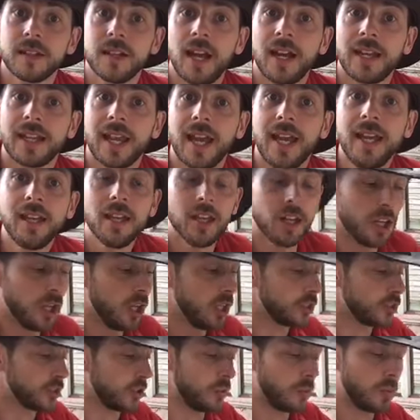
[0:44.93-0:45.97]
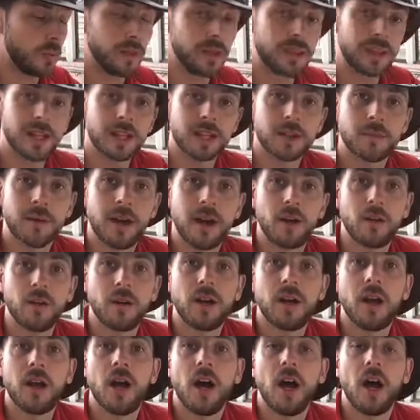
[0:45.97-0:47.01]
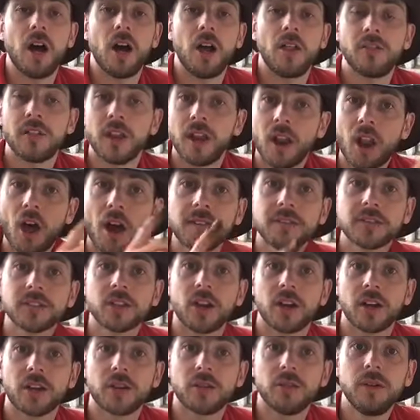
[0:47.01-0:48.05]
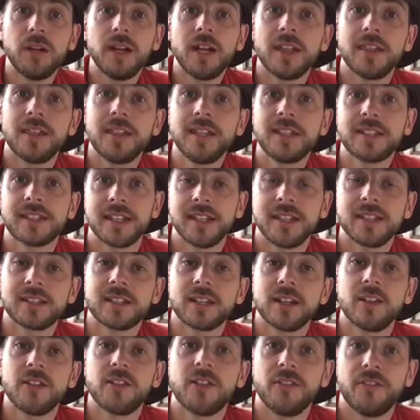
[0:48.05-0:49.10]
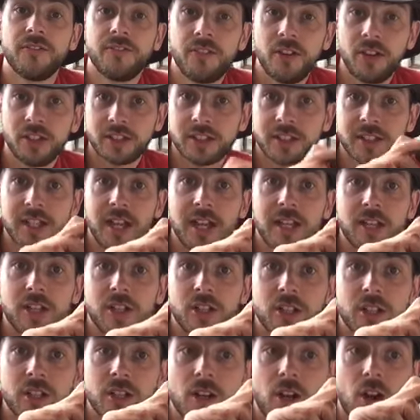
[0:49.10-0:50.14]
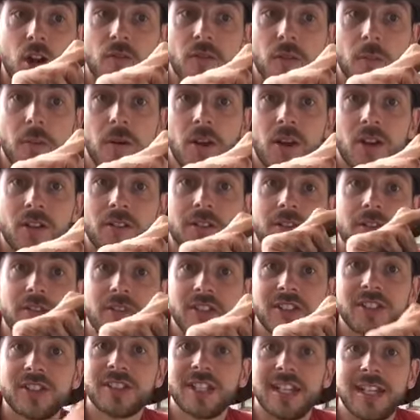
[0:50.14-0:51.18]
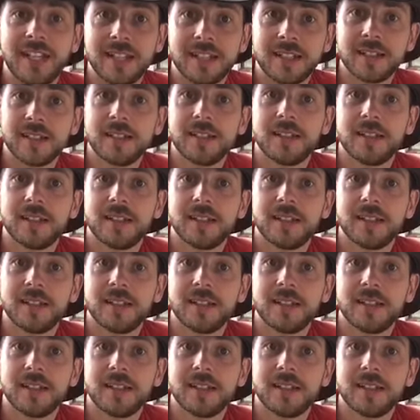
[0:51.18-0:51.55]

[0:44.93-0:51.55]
Okay, so when we think about the life cycle, this is the first stage of the plant, the seed.